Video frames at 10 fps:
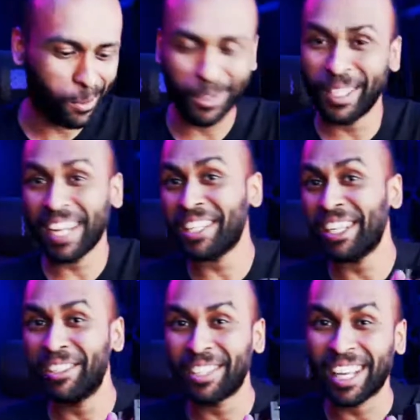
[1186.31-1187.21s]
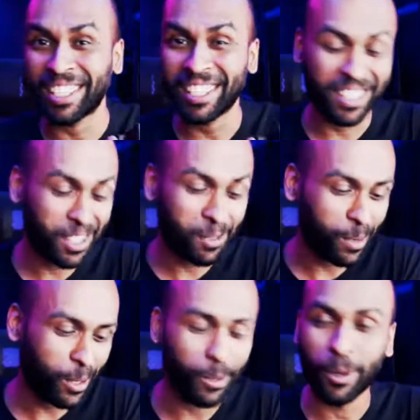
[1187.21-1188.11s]
You can actually utilize this. This is
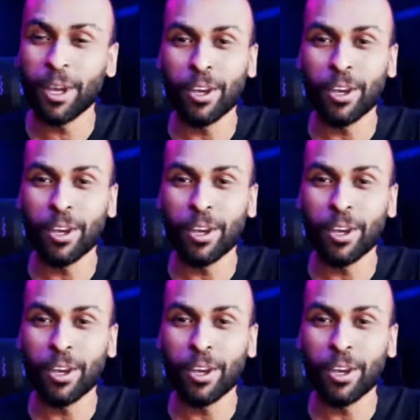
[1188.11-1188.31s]
pretty cool.